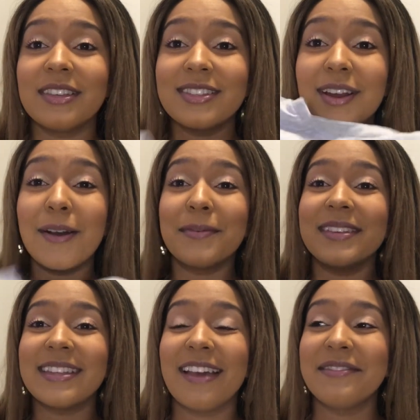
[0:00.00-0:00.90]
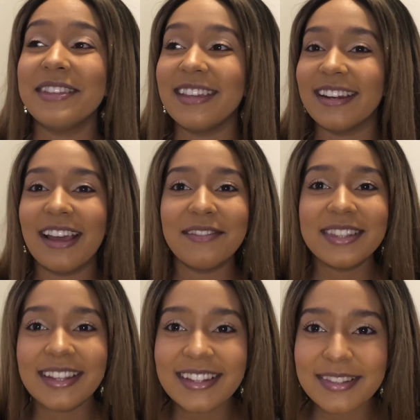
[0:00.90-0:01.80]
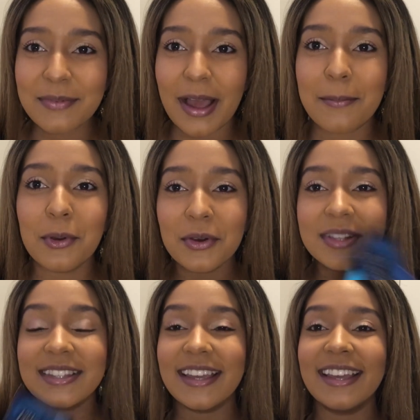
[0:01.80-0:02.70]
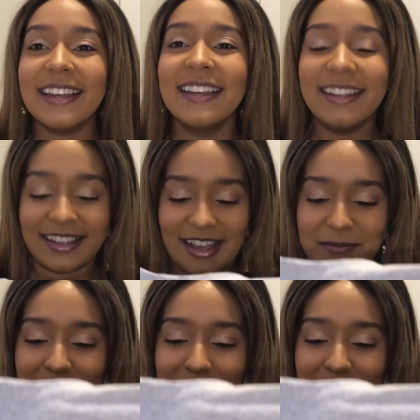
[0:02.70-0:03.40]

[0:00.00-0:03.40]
This top is everything. Ever since I bought it, I've